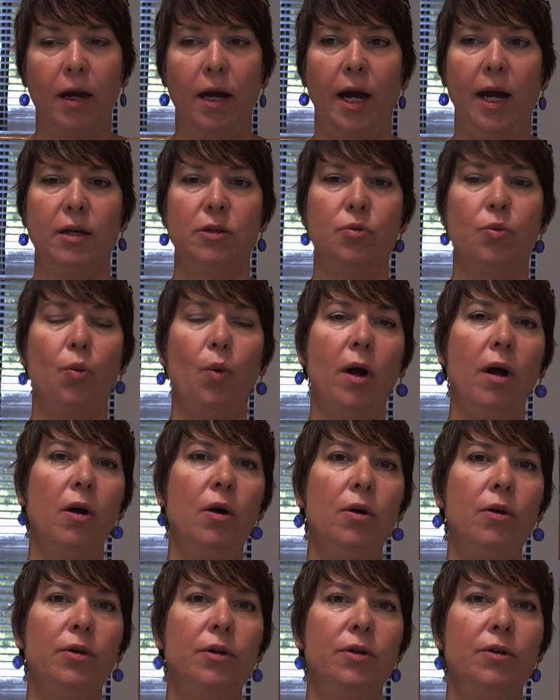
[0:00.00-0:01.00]
As
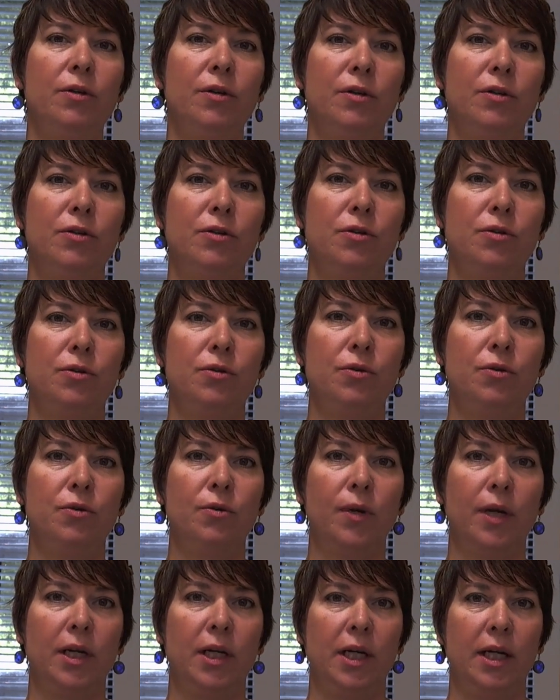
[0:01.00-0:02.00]
well, you can do
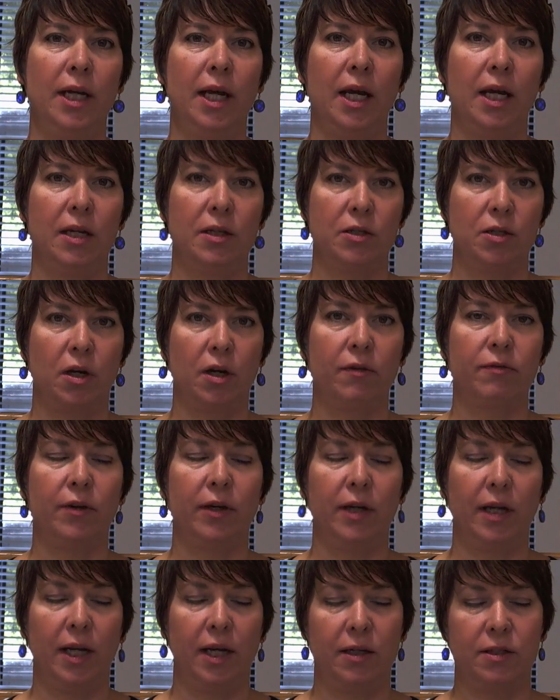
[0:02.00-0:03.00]
Reiki hands off
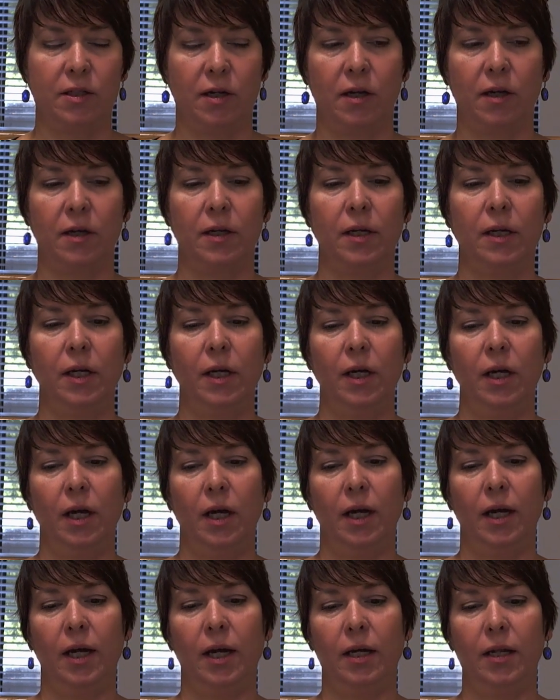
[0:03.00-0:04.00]
and hands on.
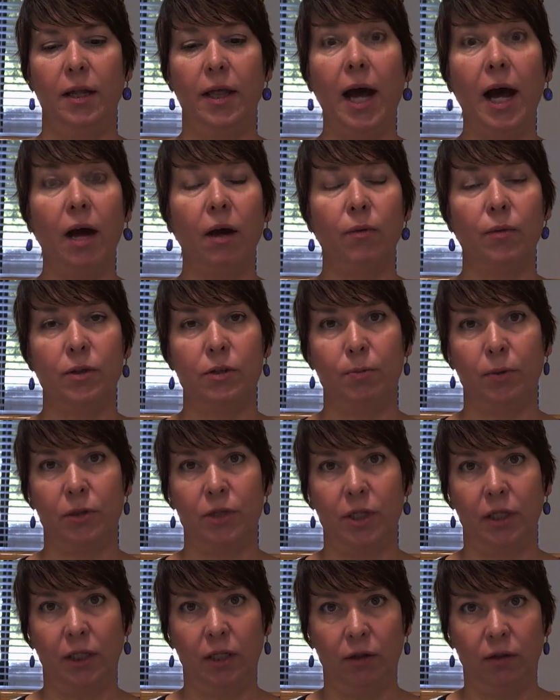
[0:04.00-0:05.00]
And that was
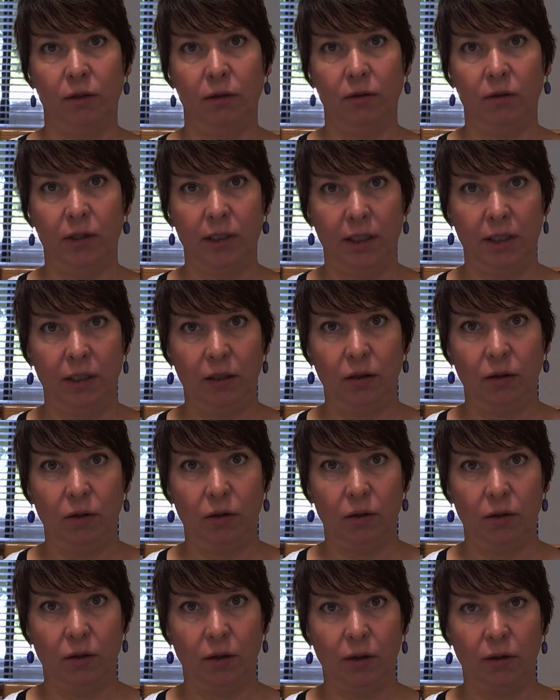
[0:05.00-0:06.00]
particularly
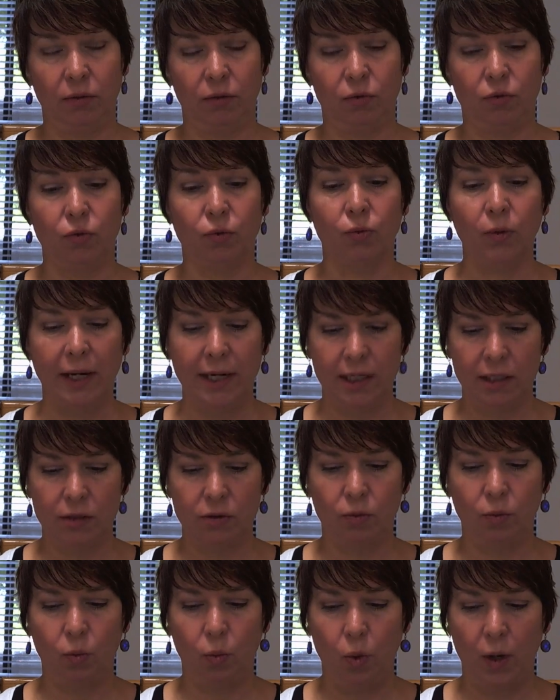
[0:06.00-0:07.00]
great
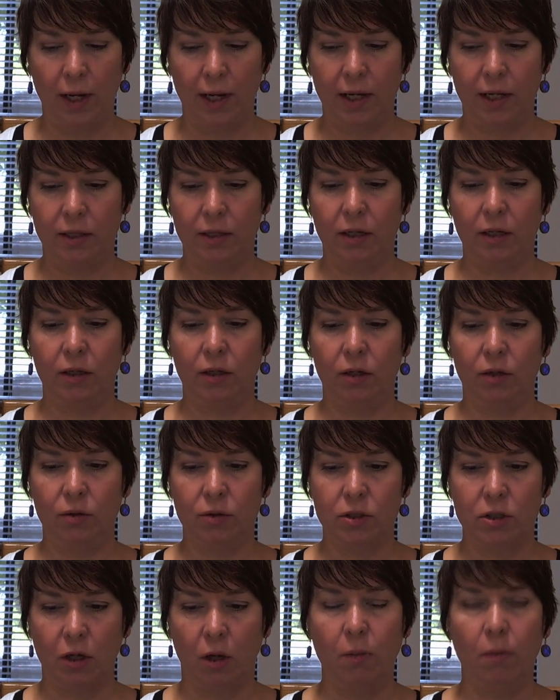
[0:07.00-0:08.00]
when,
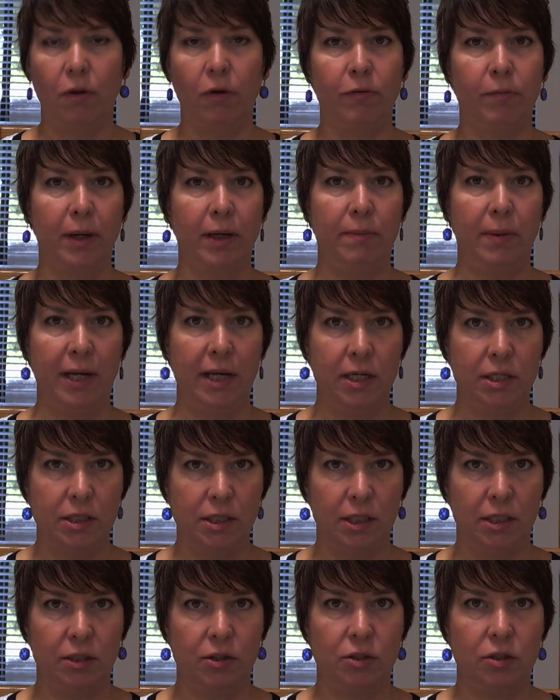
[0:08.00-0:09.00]
some of my
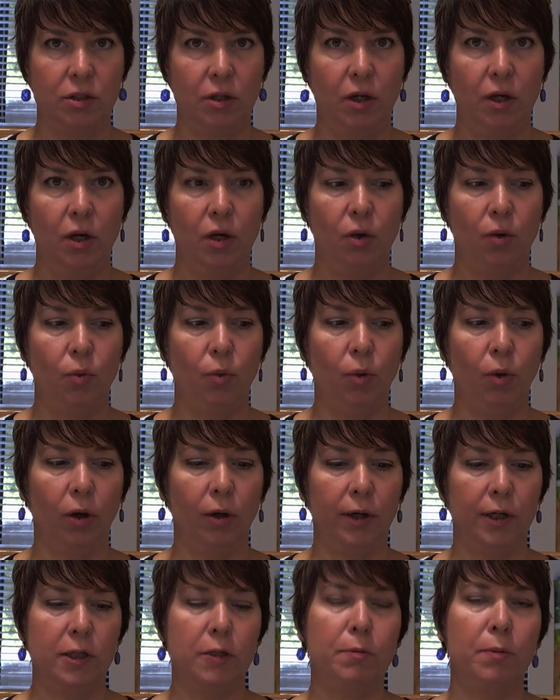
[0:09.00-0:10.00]
patients
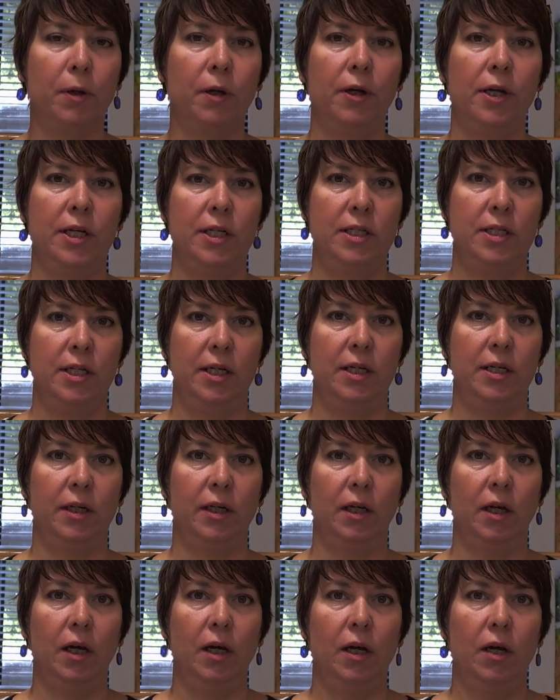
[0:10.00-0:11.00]
were
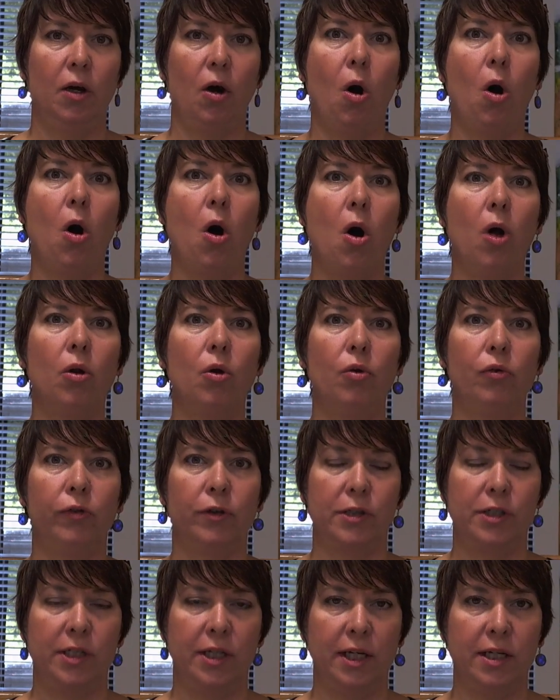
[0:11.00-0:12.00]
experiencing all
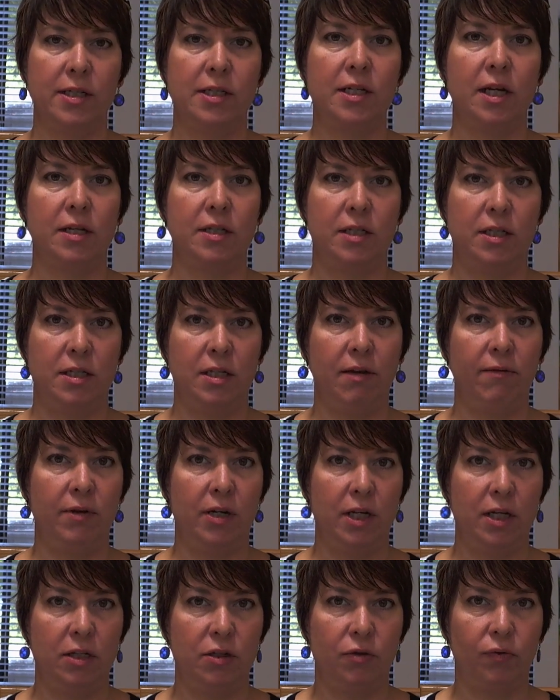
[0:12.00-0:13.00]
over skin
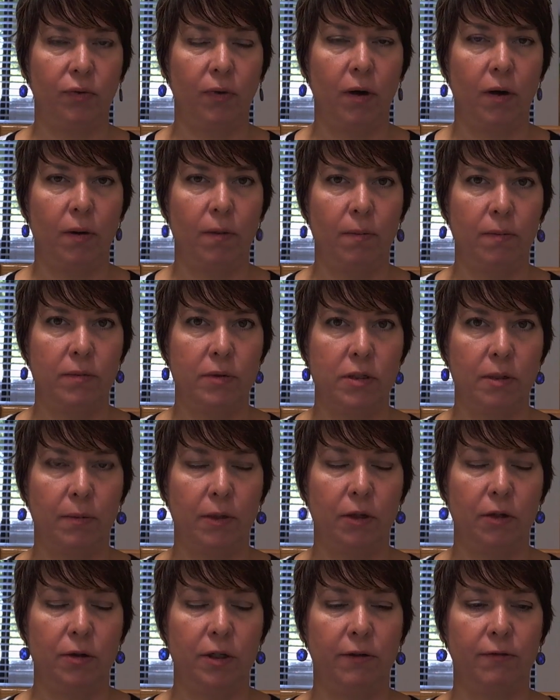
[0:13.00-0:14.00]
sensitivities from some
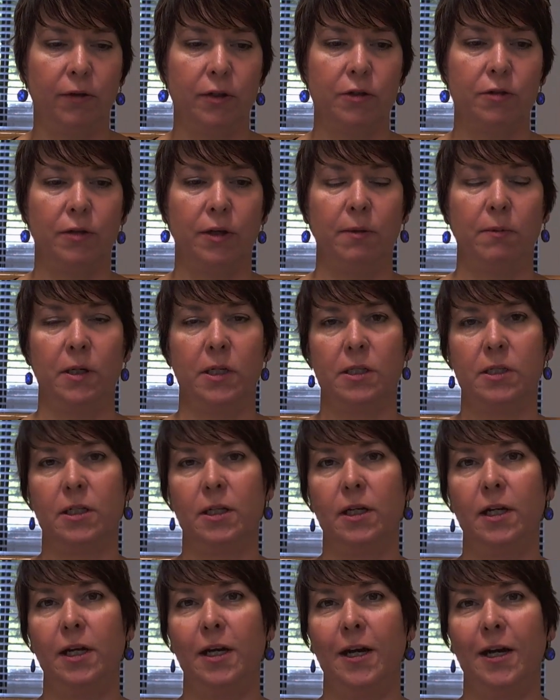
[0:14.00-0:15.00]
of their different
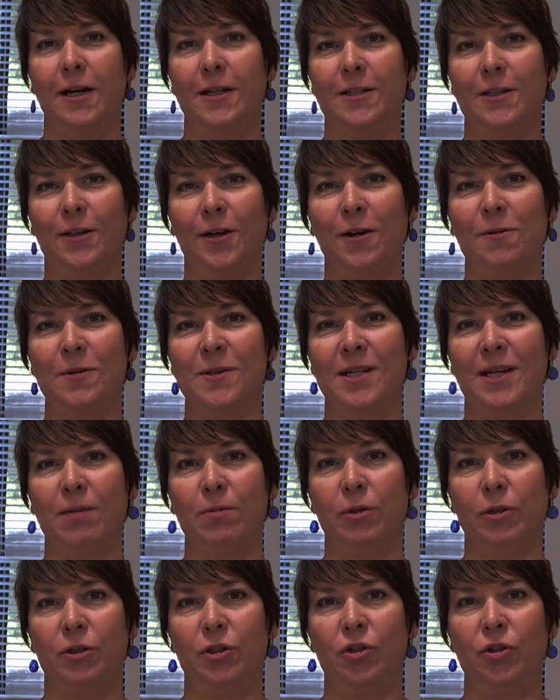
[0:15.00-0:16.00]
treatments. And so I was
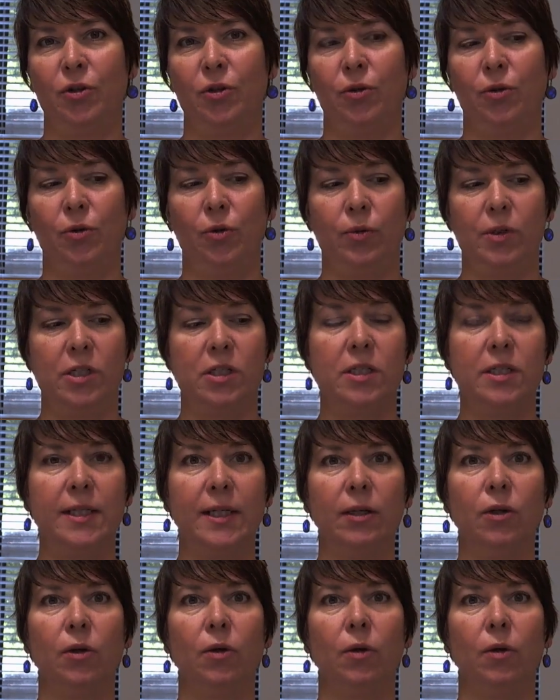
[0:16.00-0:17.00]
able to
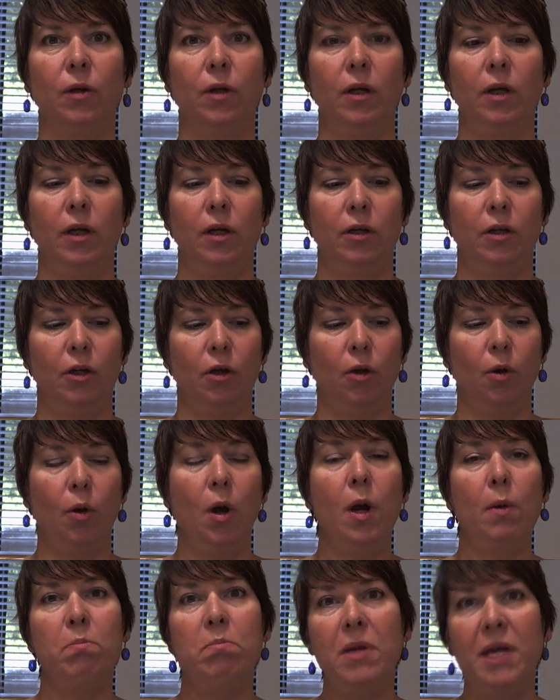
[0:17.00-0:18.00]
still,
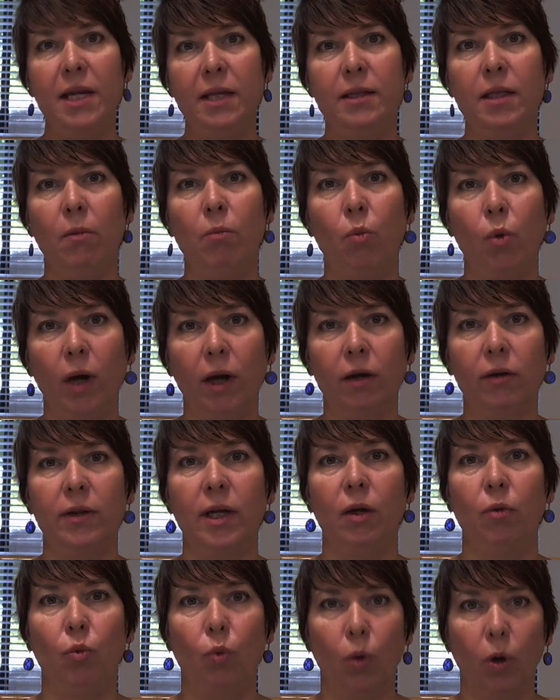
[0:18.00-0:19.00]
meet them where
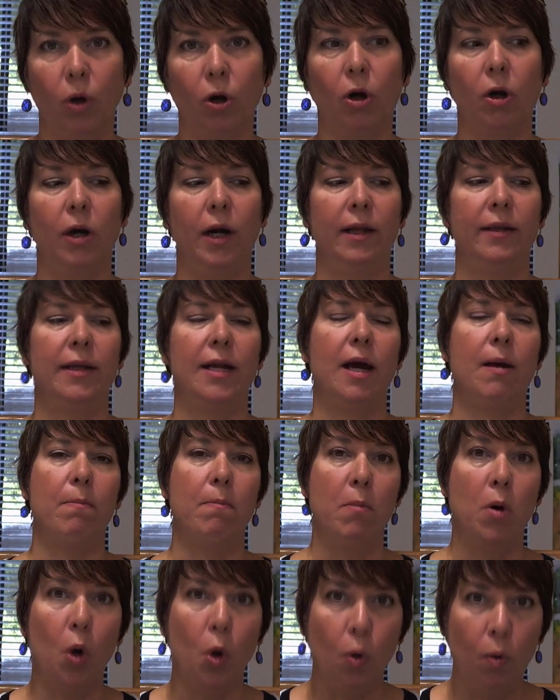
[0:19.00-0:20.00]
they were in that
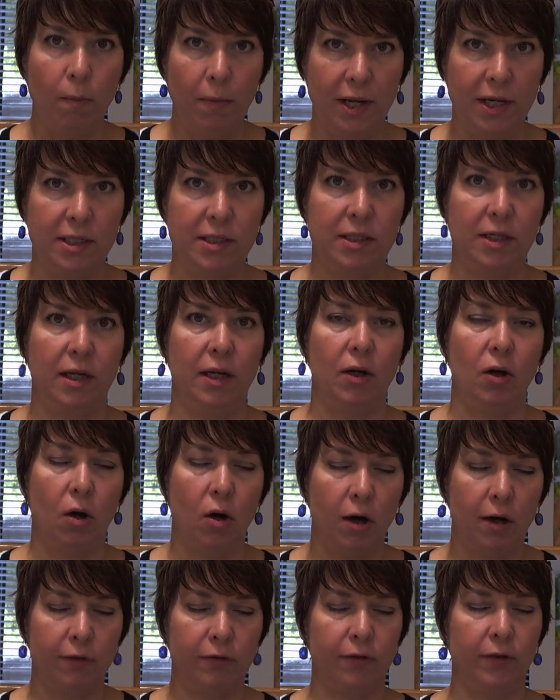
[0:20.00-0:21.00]
moment and
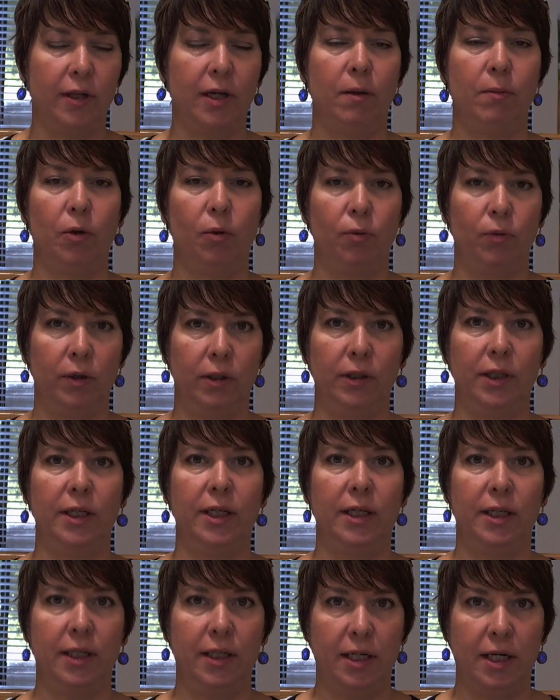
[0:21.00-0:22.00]
offer them a
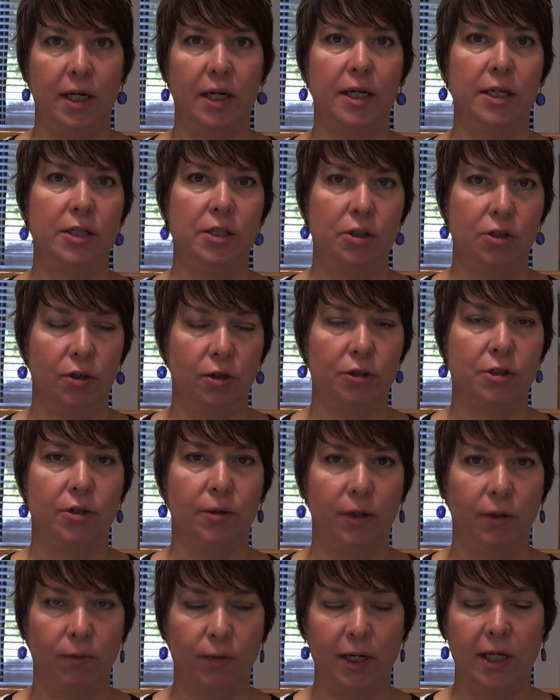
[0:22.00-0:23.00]
really nice,
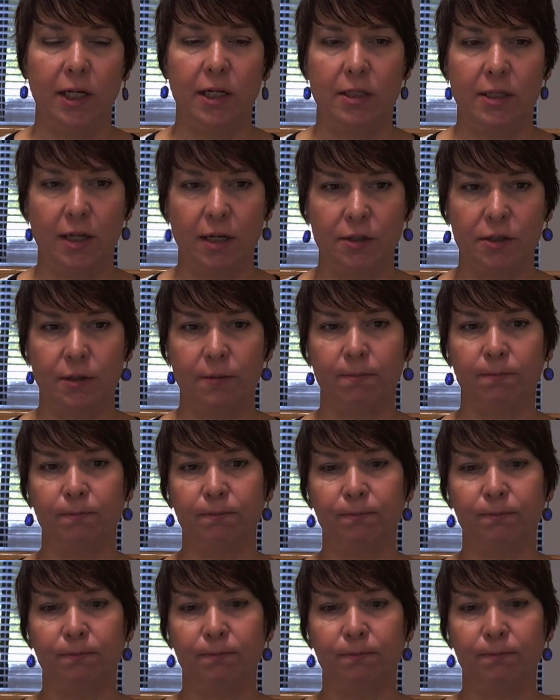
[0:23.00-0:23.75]
nurturing Reiki session.